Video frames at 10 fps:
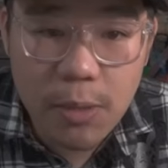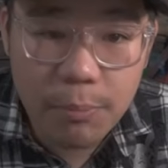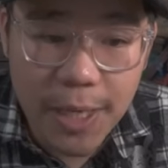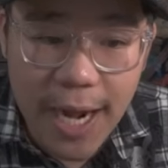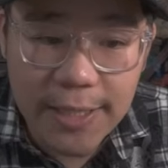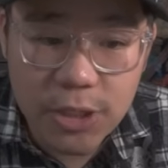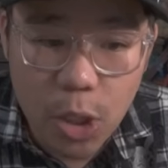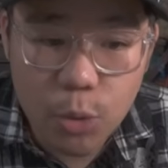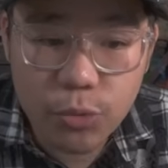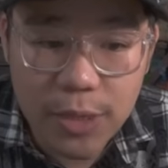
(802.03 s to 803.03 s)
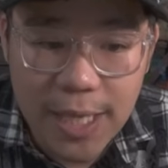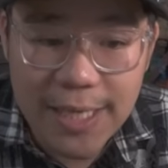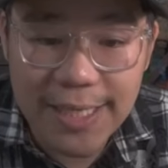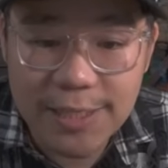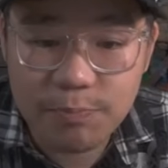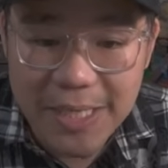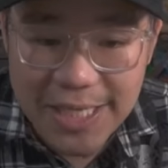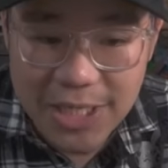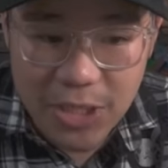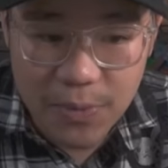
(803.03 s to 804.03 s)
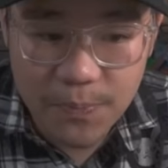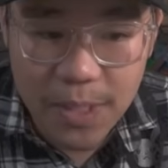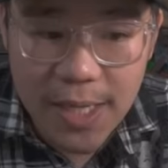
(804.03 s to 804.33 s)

but I don't think it's B tier.